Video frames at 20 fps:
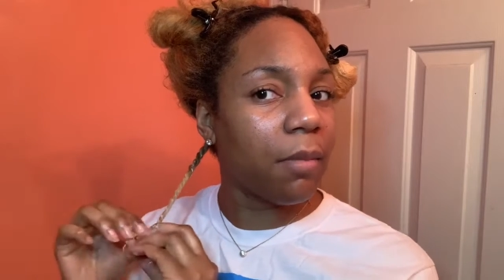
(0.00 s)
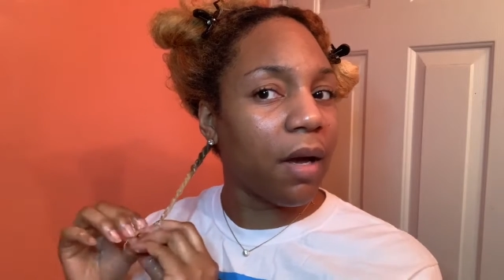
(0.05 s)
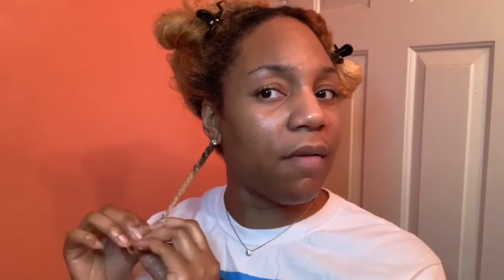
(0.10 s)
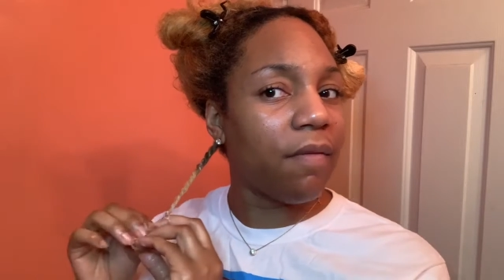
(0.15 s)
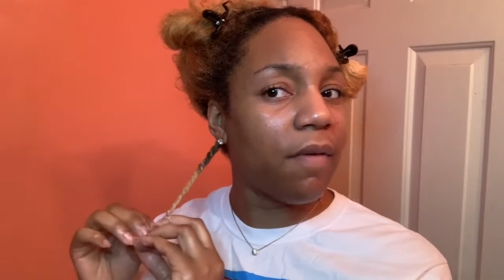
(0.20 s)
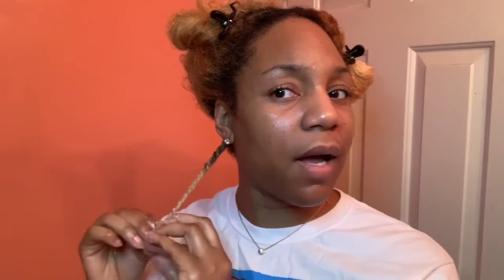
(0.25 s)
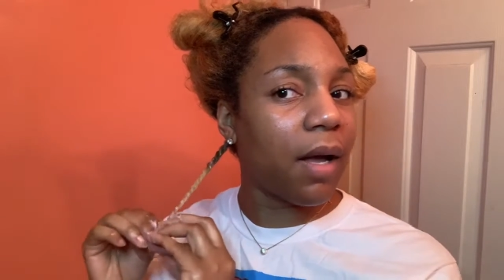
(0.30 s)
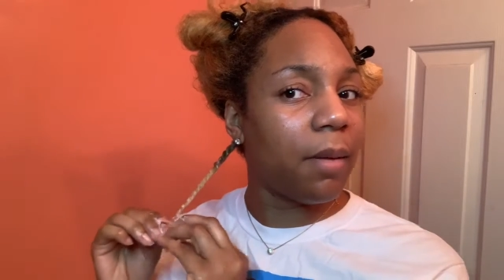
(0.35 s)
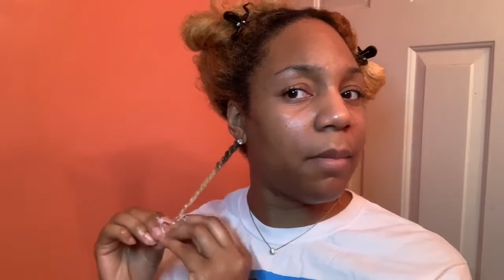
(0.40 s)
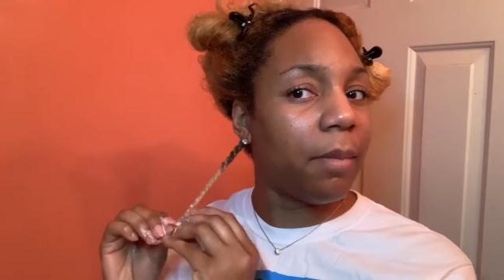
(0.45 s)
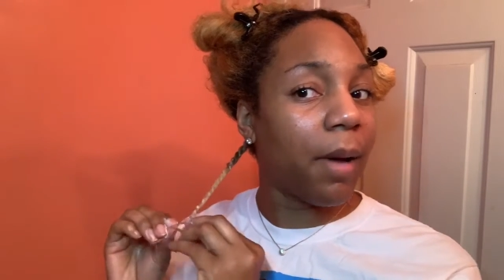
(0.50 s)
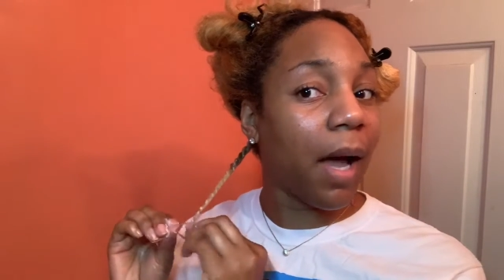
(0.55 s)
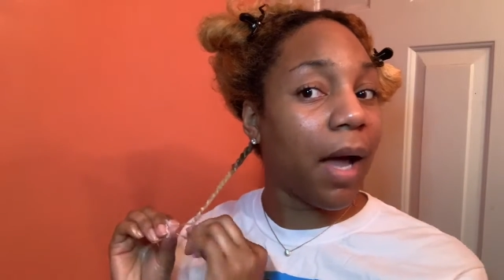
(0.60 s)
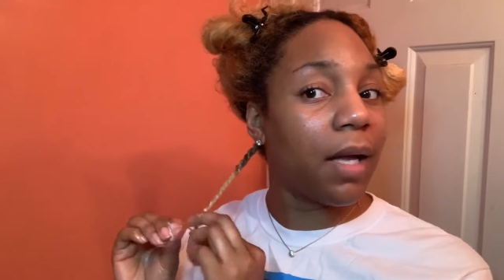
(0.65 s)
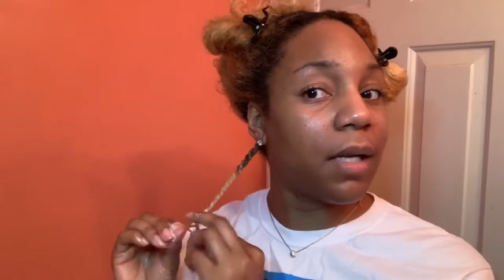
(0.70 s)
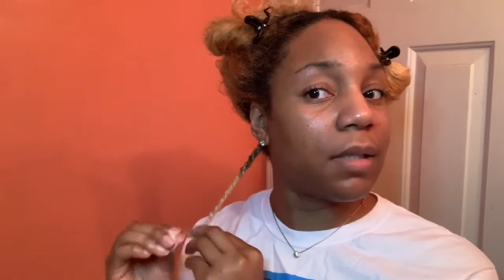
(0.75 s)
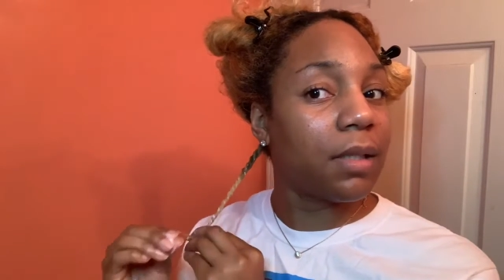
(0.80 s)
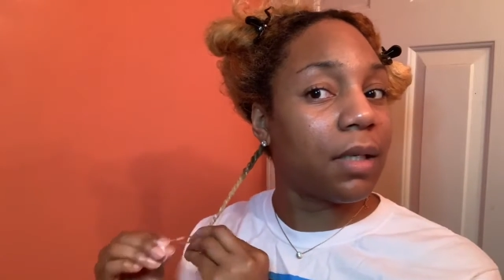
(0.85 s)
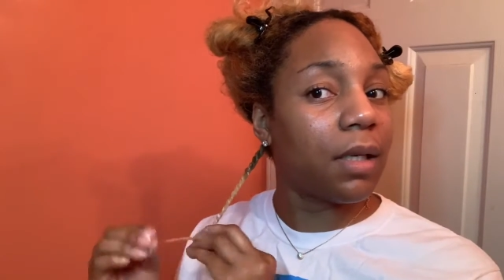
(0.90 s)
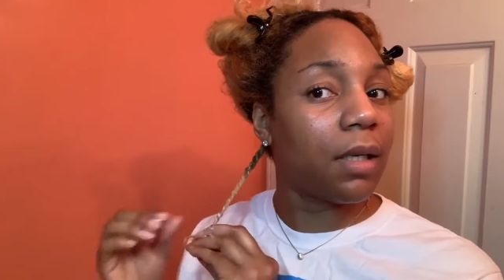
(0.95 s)

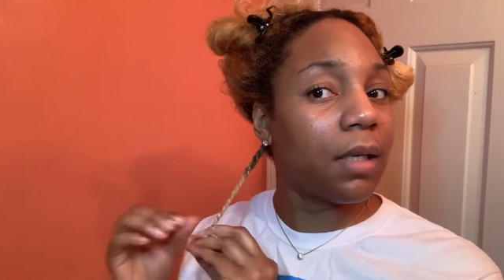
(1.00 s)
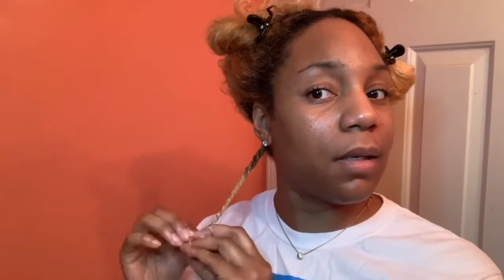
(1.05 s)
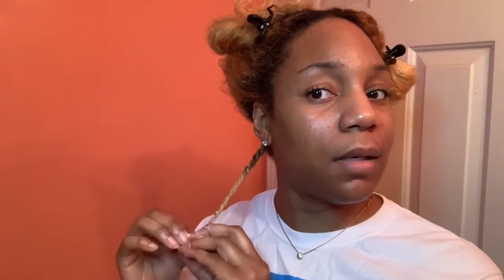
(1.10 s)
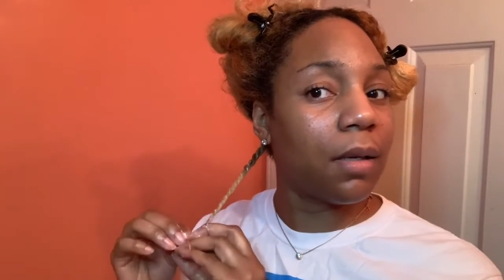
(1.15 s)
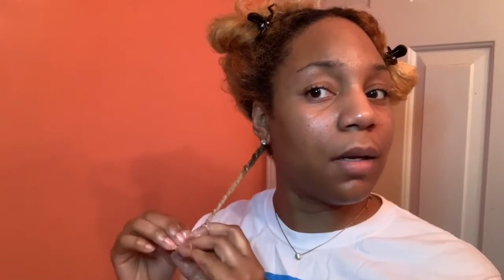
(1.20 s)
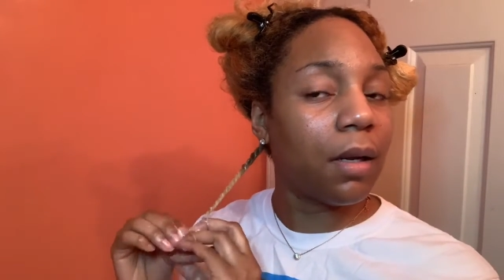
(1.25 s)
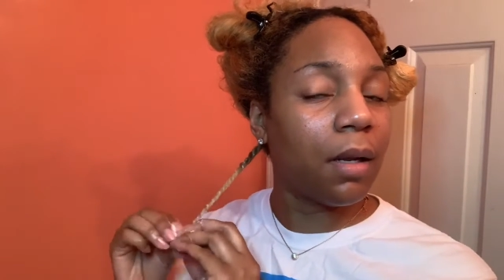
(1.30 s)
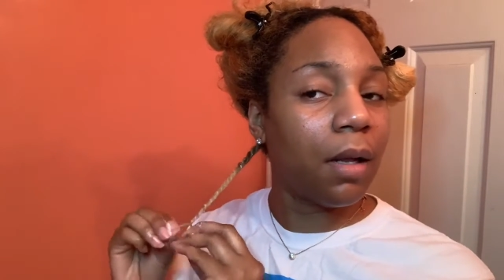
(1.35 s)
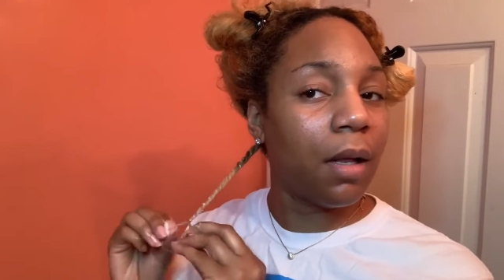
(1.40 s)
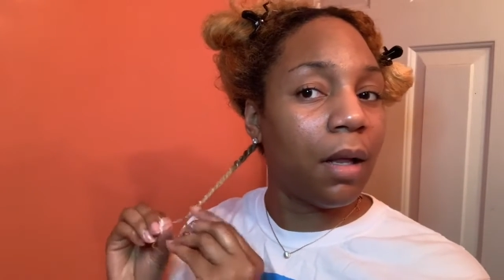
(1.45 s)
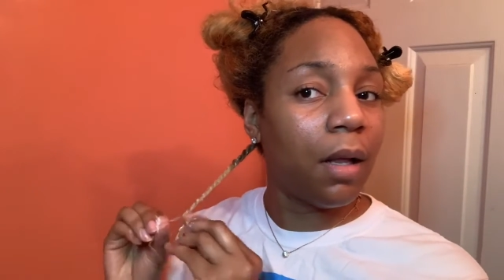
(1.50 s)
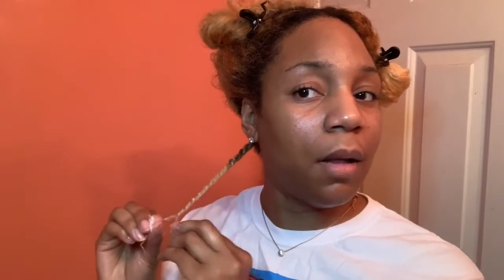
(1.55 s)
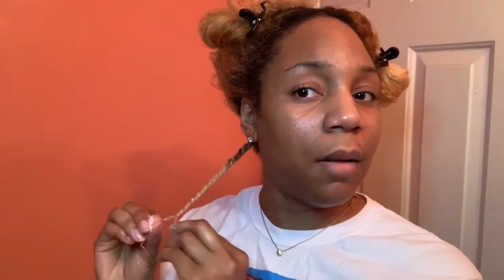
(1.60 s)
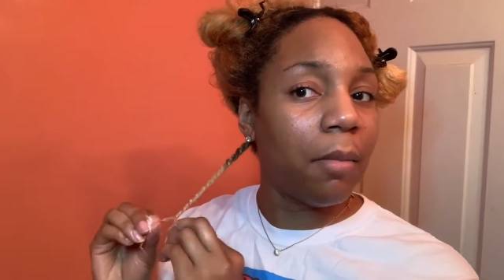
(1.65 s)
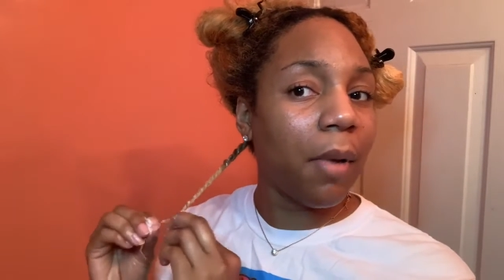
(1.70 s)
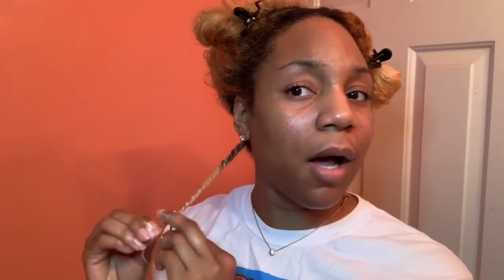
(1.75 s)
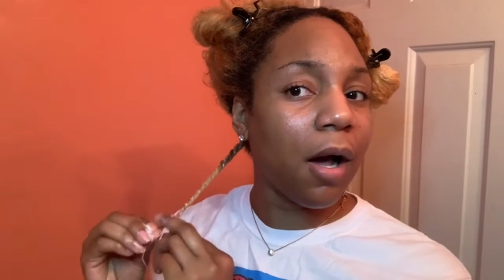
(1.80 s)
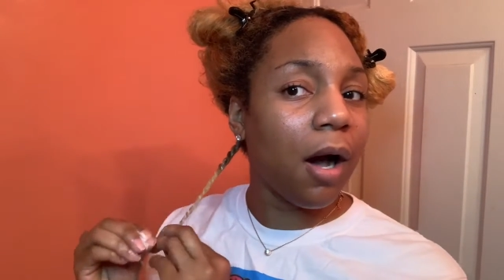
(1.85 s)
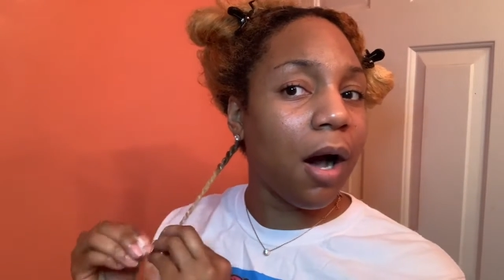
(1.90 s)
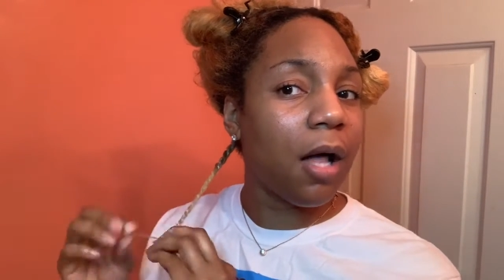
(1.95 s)
biotin,
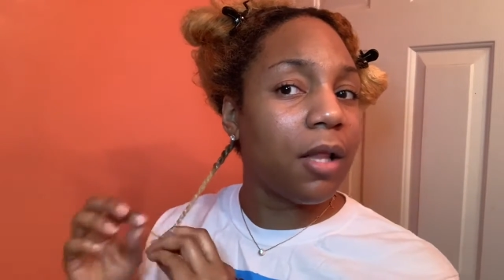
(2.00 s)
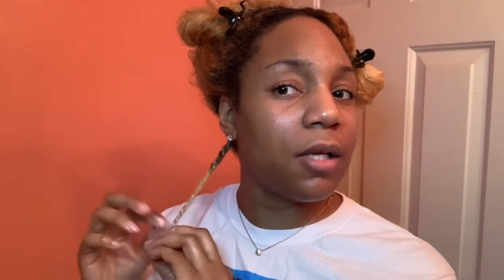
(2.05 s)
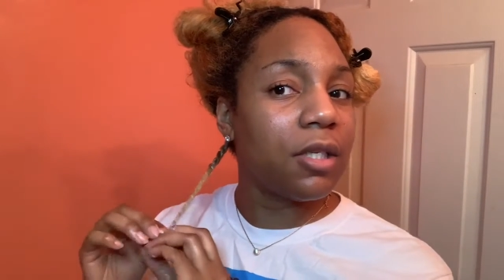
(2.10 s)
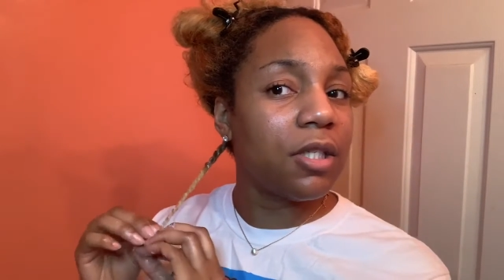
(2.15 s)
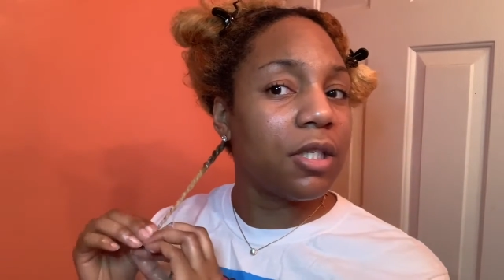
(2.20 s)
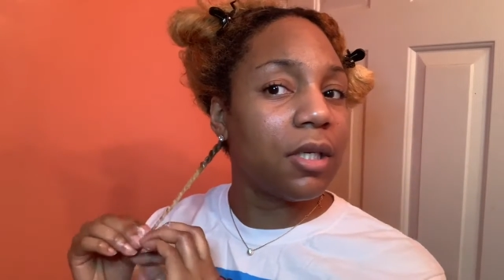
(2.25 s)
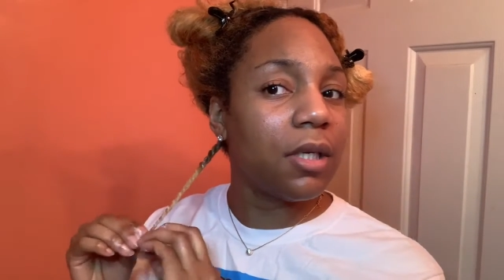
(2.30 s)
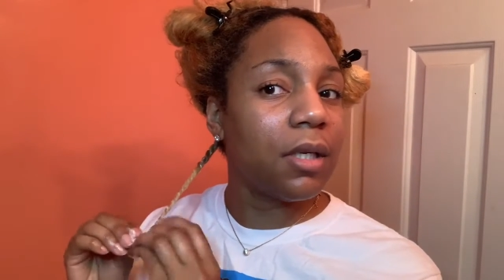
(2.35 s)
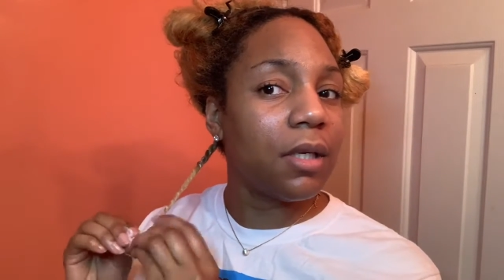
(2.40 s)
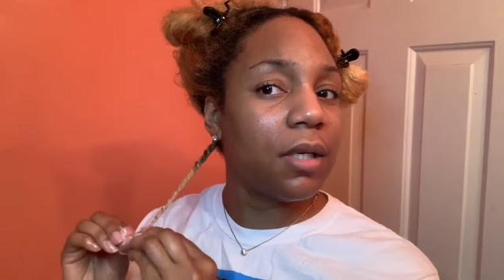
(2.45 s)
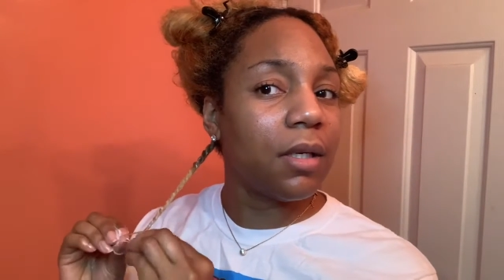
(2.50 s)
my collagen,